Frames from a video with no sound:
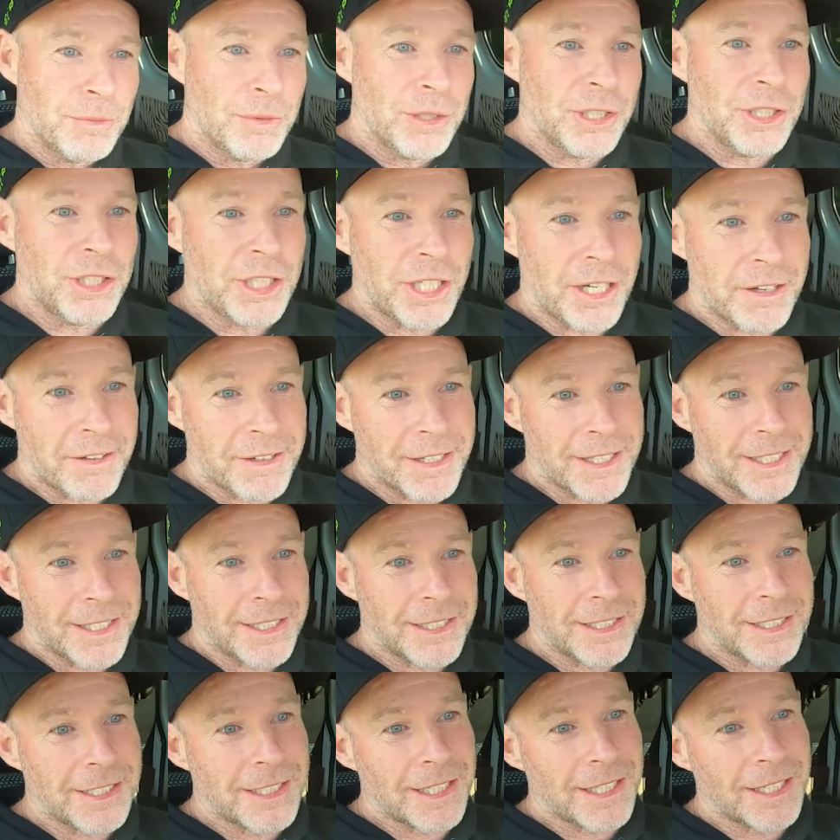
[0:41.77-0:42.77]
the Jeri
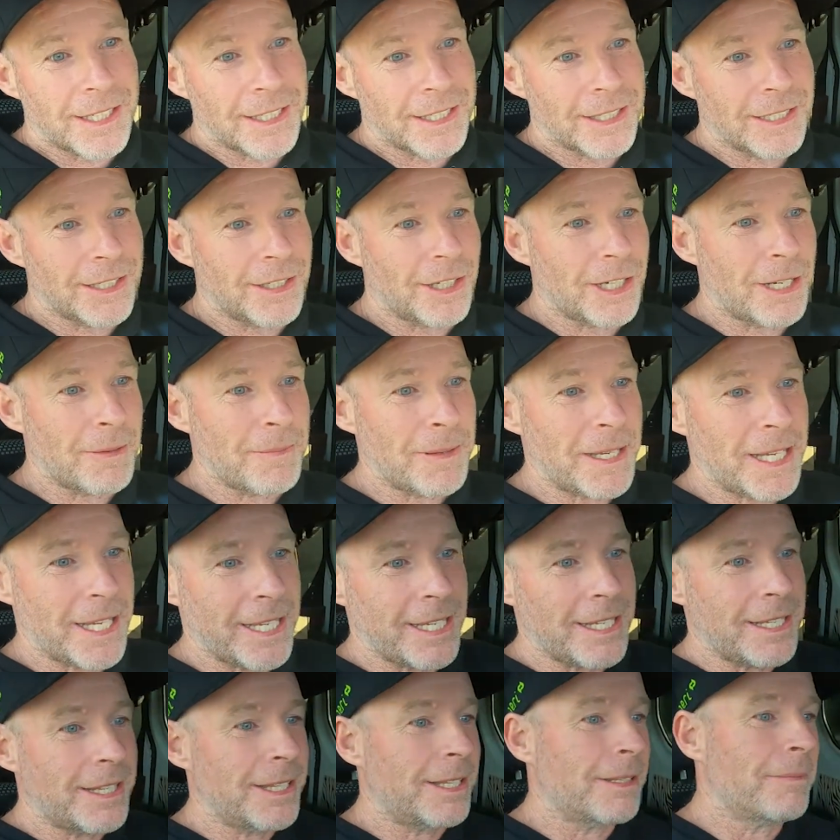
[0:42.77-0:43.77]
is going to
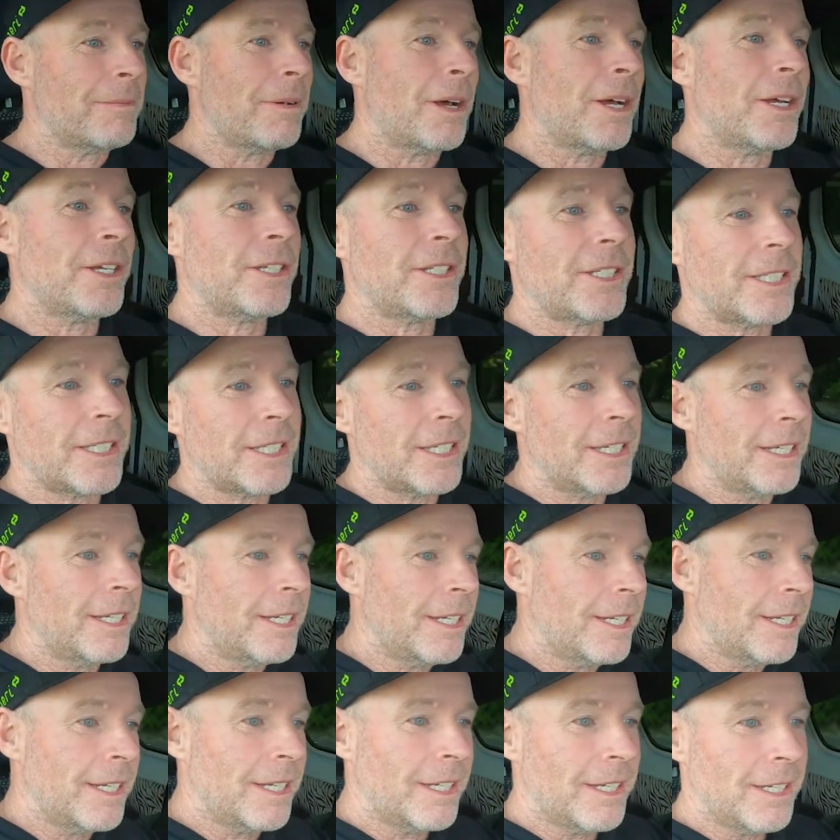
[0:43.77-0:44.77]
be the most
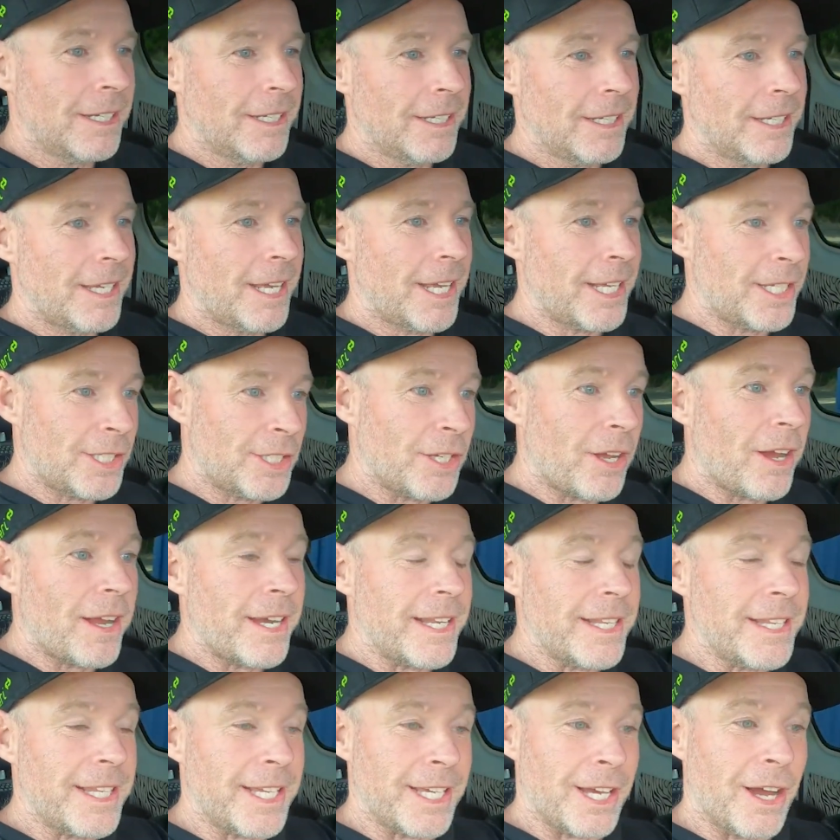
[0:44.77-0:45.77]

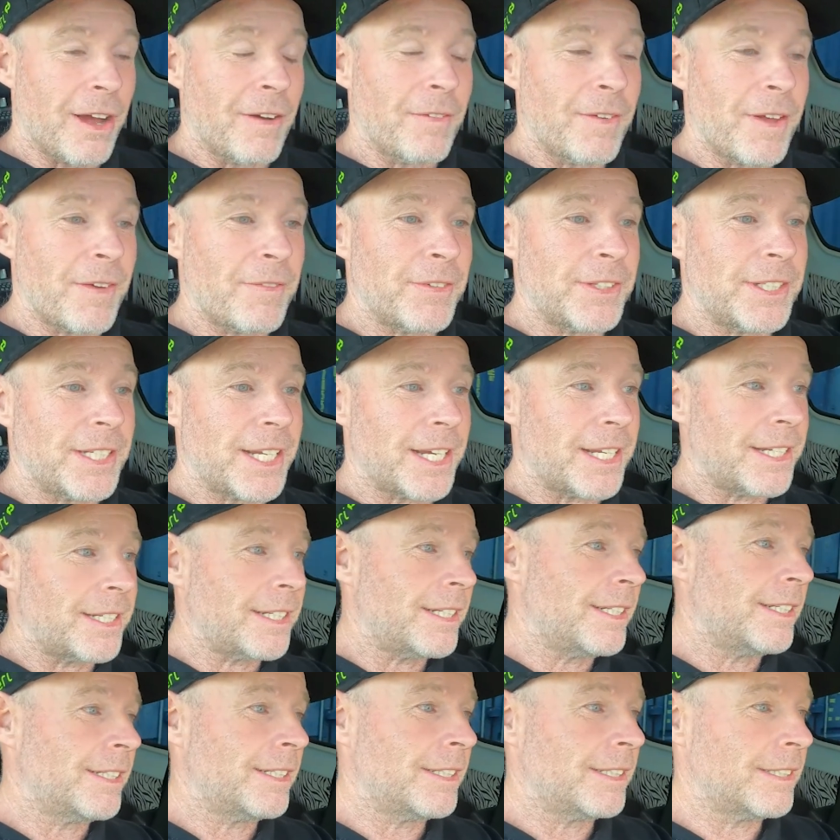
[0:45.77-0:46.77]
exciting thing I've ever done.